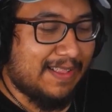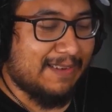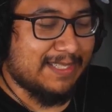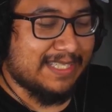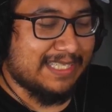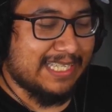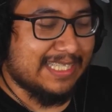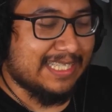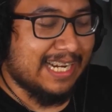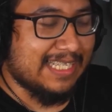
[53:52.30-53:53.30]
was
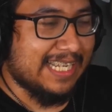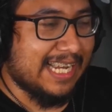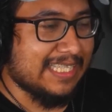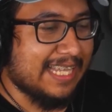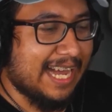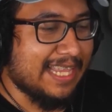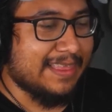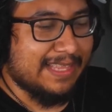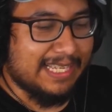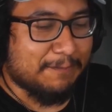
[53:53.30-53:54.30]
just gonna say is that
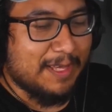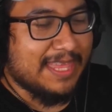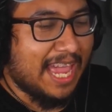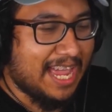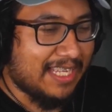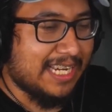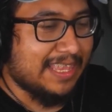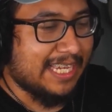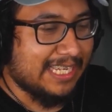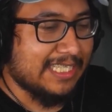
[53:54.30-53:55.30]
I, with age, I
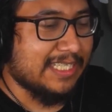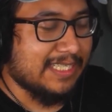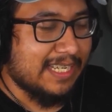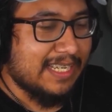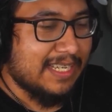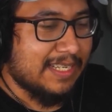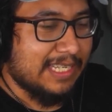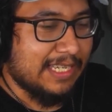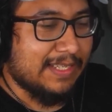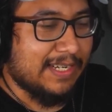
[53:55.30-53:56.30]
think it just
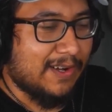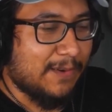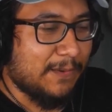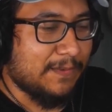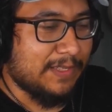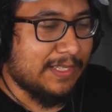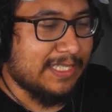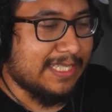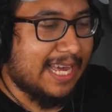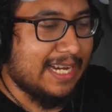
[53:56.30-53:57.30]
you know, you
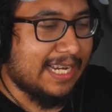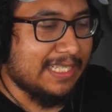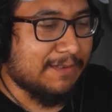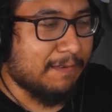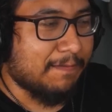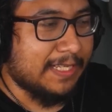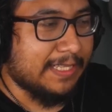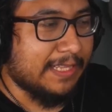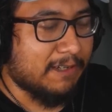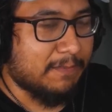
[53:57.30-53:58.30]
just kind of get to reflect a
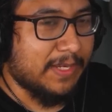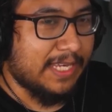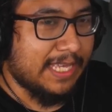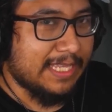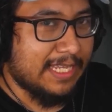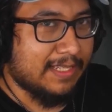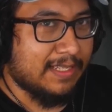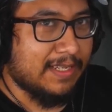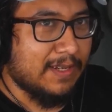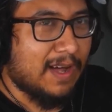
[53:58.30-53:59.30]
little bit. And then
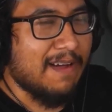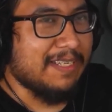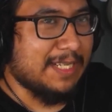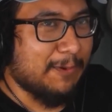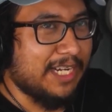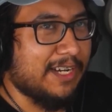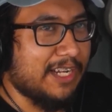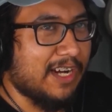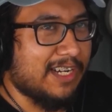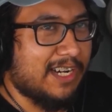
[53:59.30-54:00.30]
obviously when you're
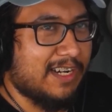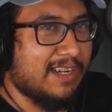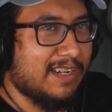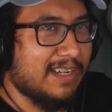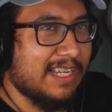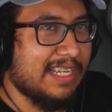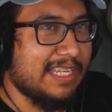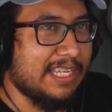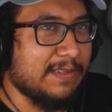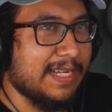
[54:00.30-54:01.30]
younger,
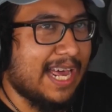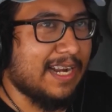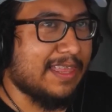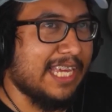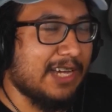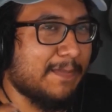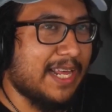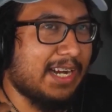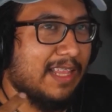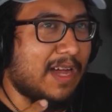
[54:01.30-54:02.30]
you kind of think
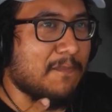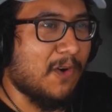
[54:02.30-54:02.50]
about it a lot more